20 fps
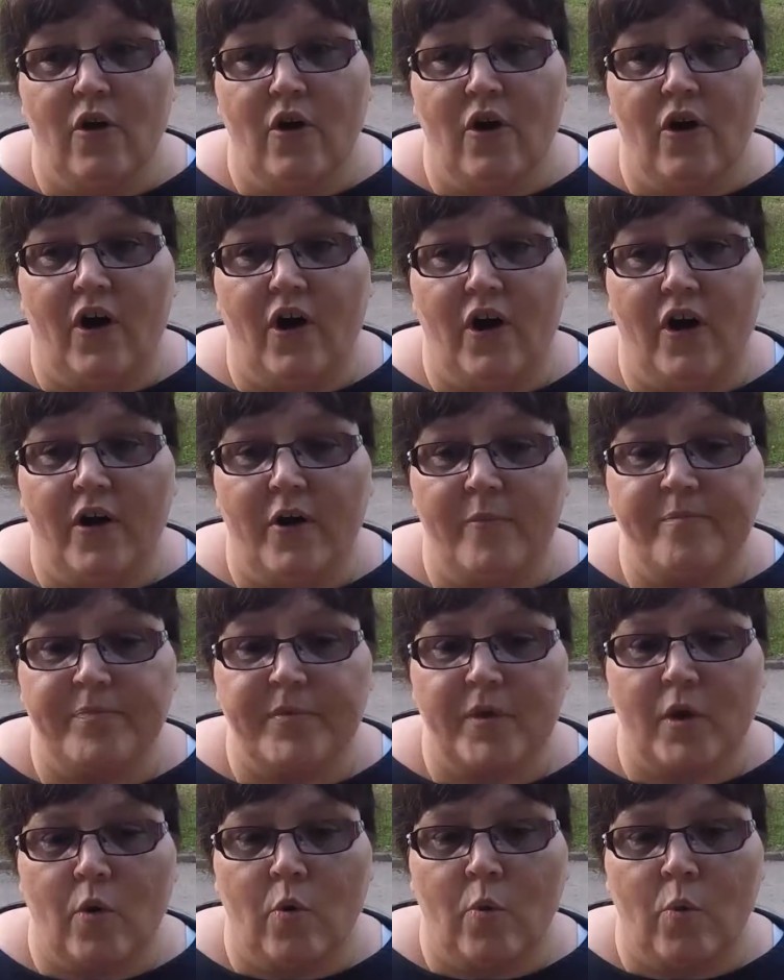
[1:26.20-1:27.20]

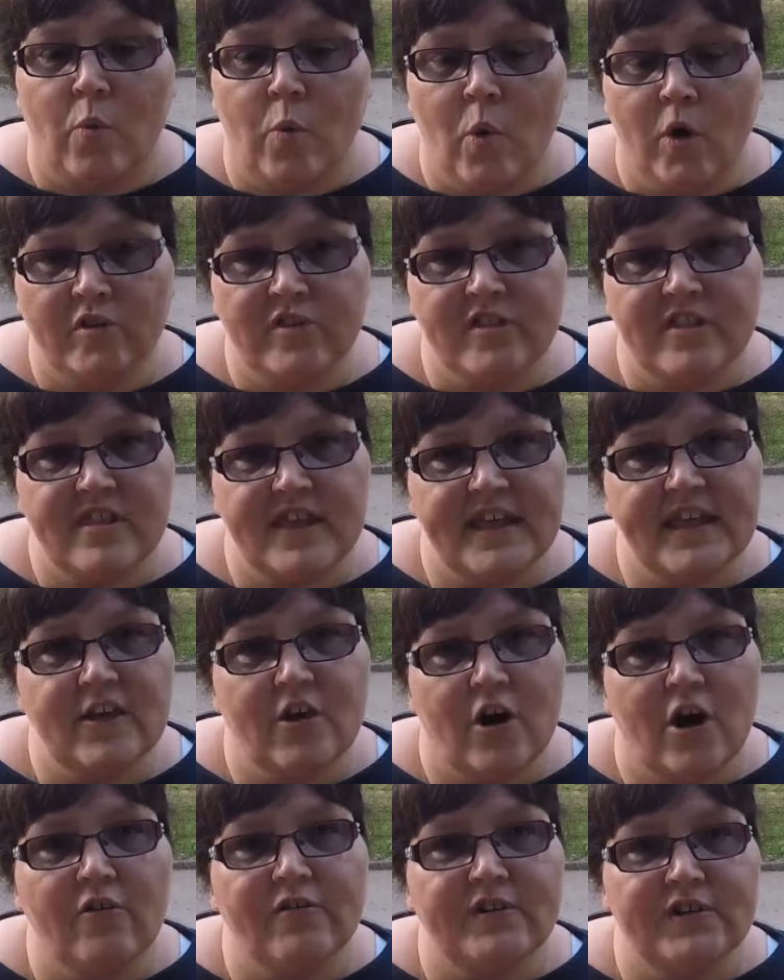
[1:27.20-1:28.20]
one thing
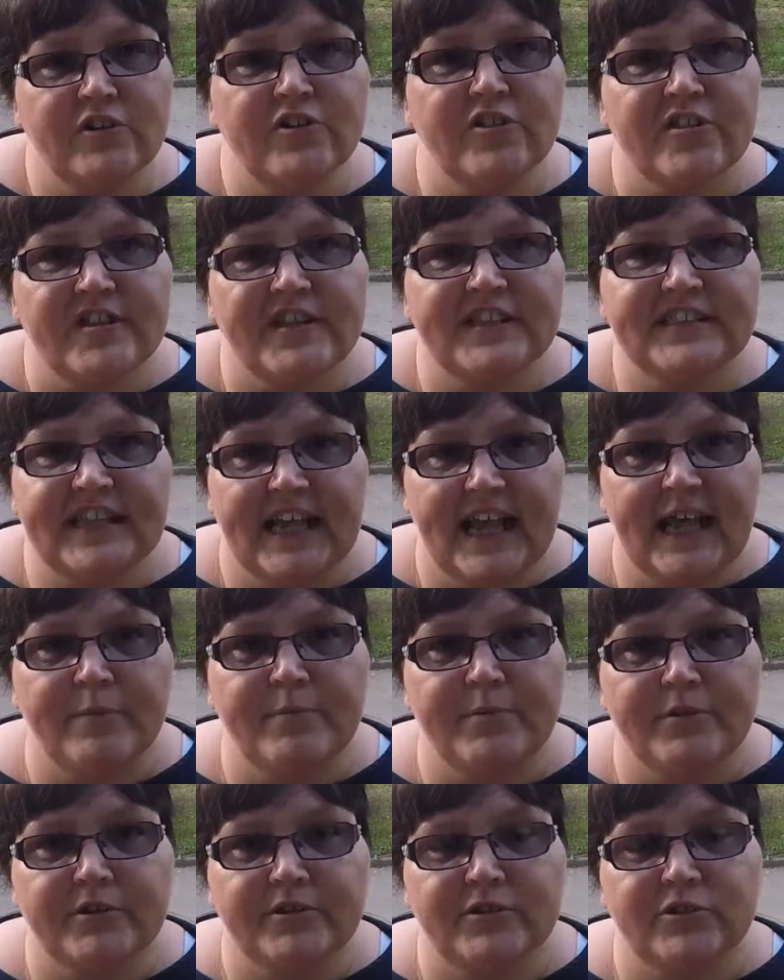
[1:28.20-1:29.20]
or another has
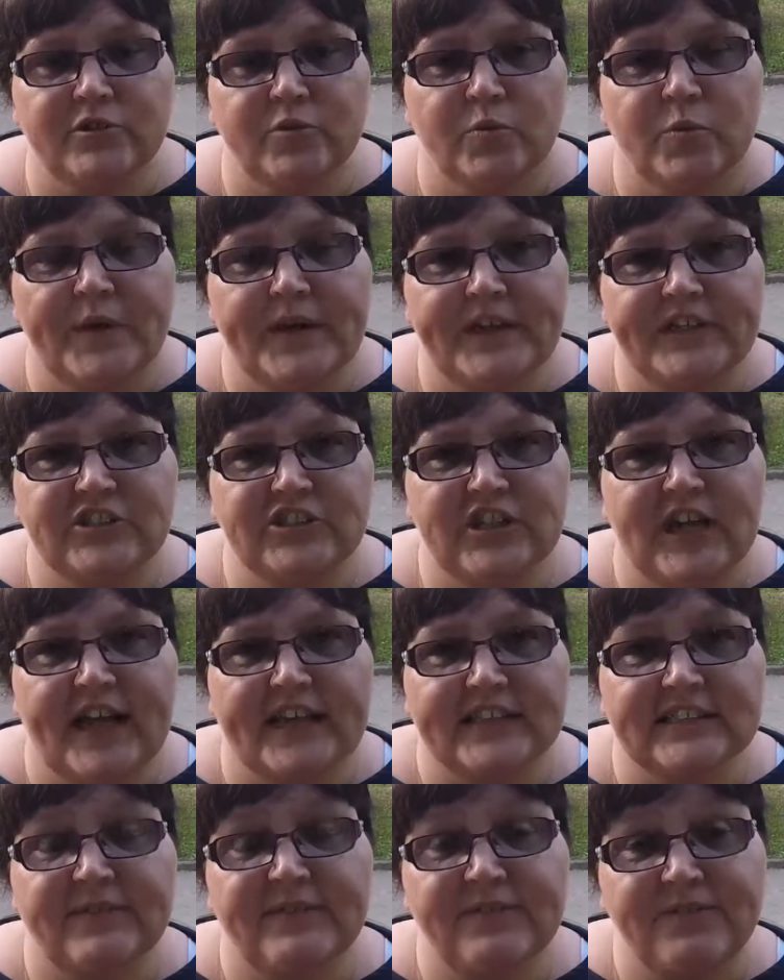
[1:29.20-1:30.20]
happened which
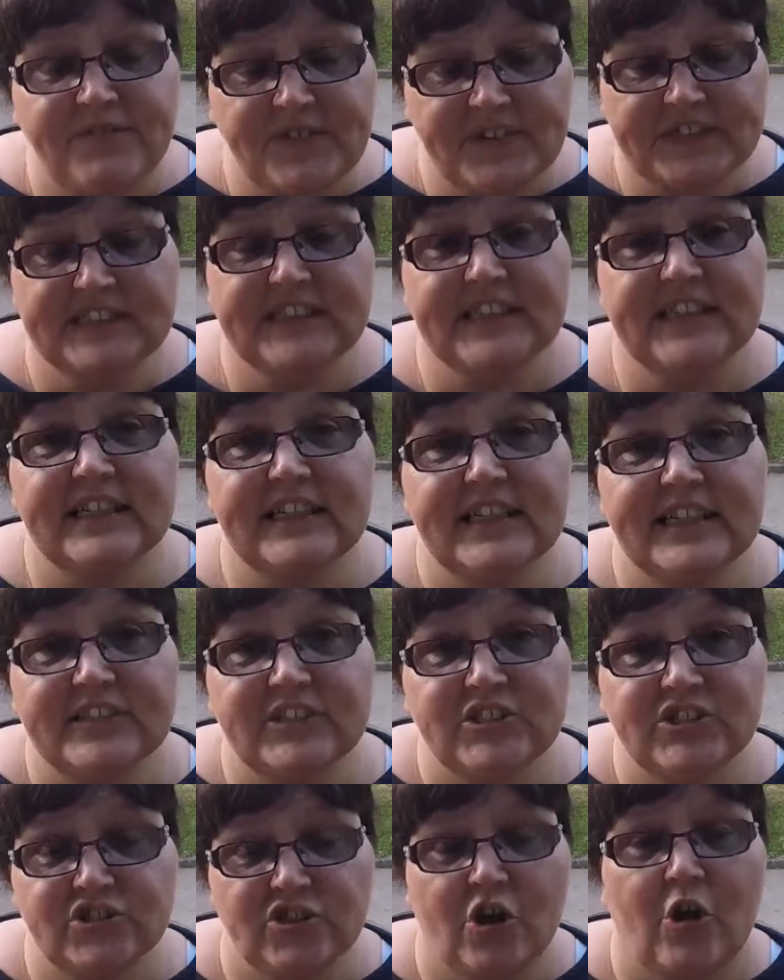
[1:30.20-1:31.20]
has physically
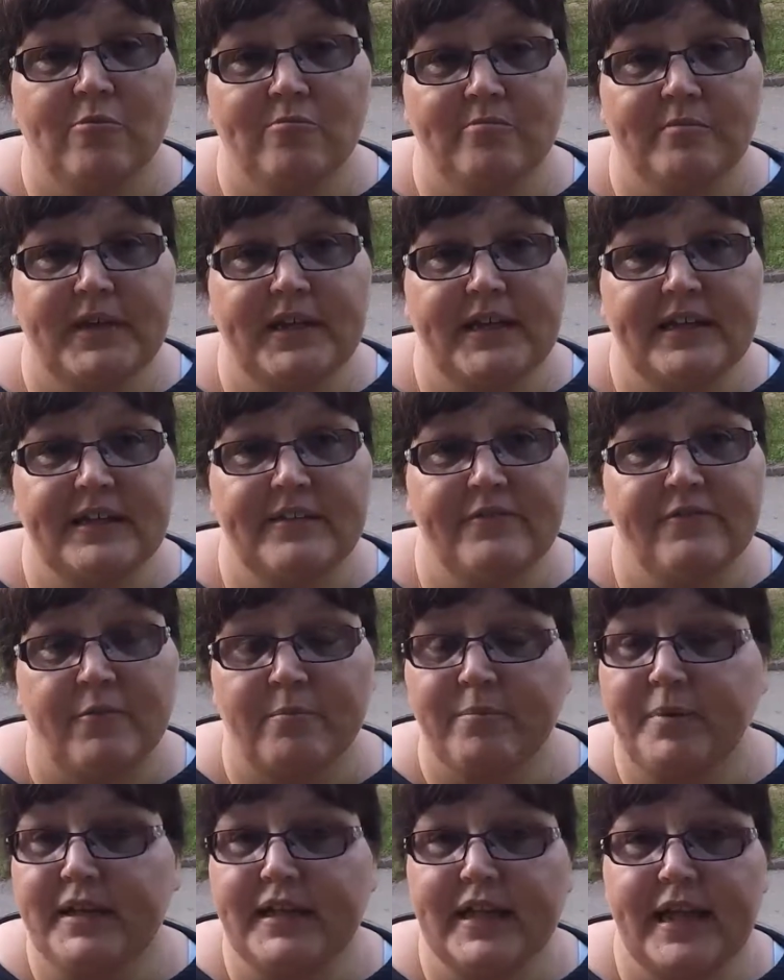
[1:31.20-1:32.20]
stopped me from
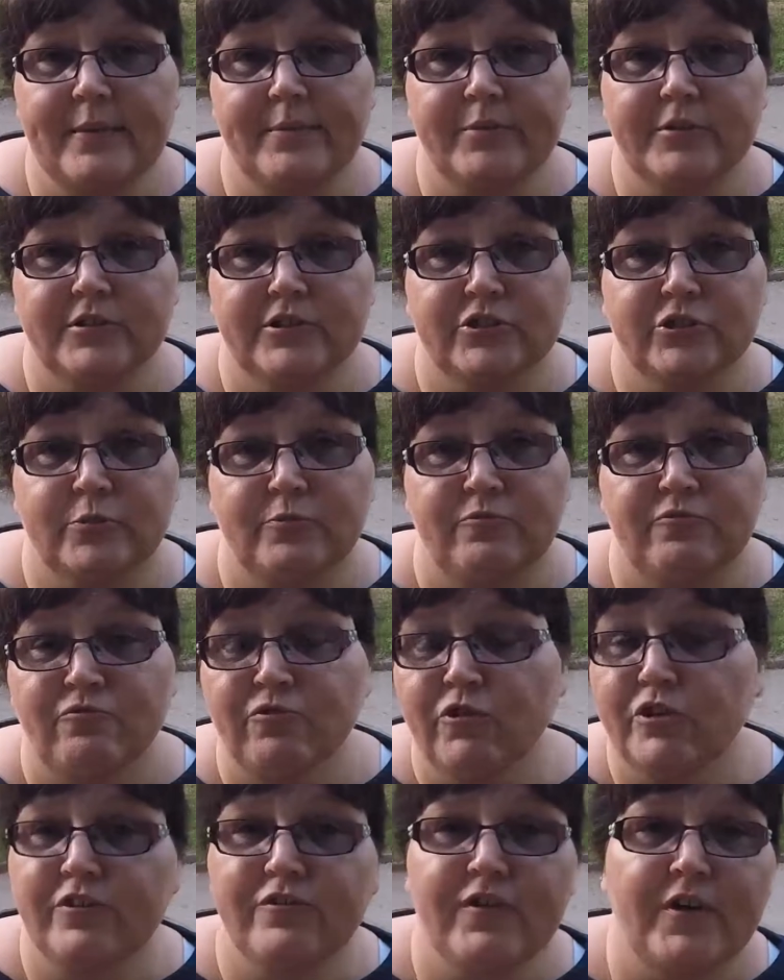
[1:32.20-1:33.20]
being able to
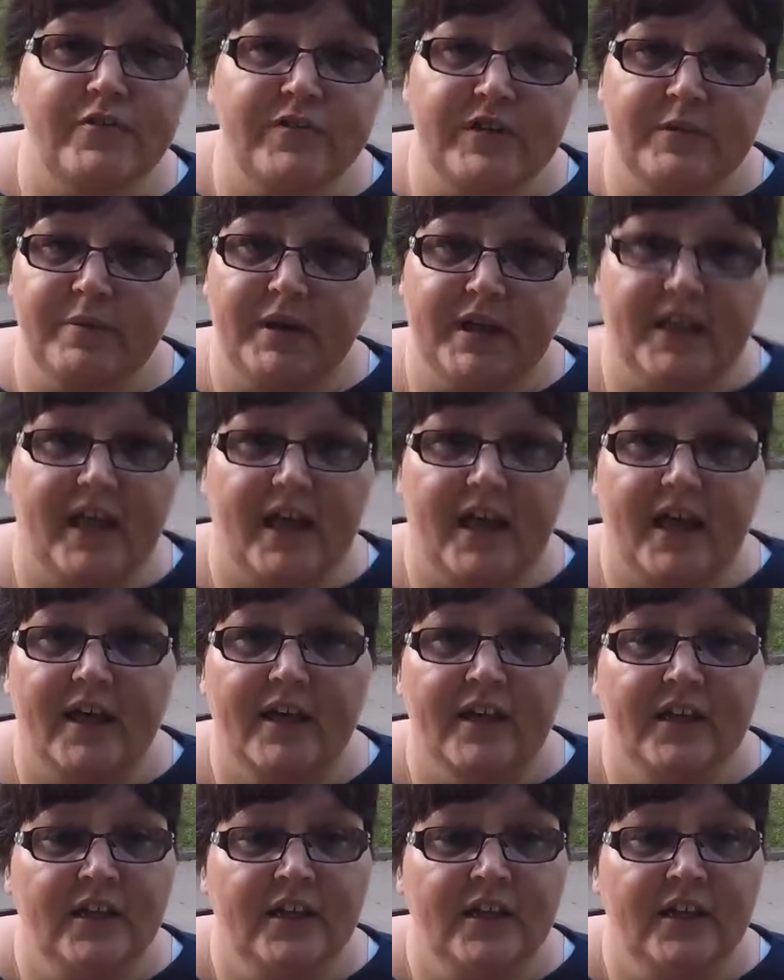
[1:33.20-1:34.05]
run around in my car.